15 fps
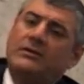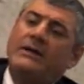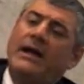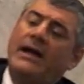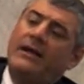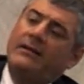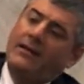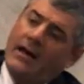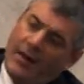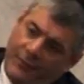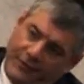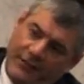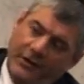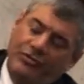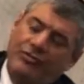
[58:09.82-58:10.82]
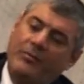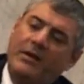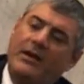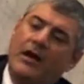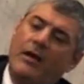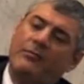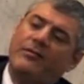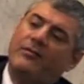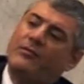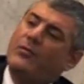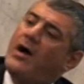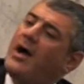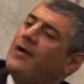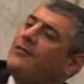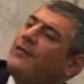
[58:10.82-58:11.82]
then after she becomes his
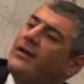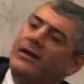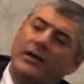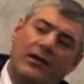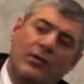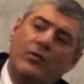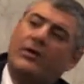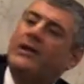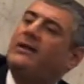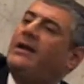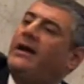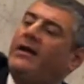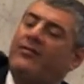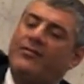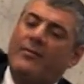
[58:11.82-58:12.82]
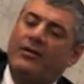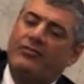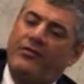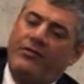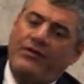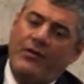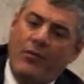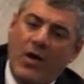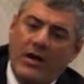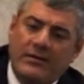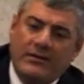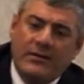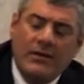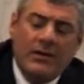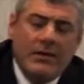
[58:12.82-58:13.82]
wife, he can look at her as much as he
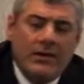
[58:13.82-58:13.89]
wants.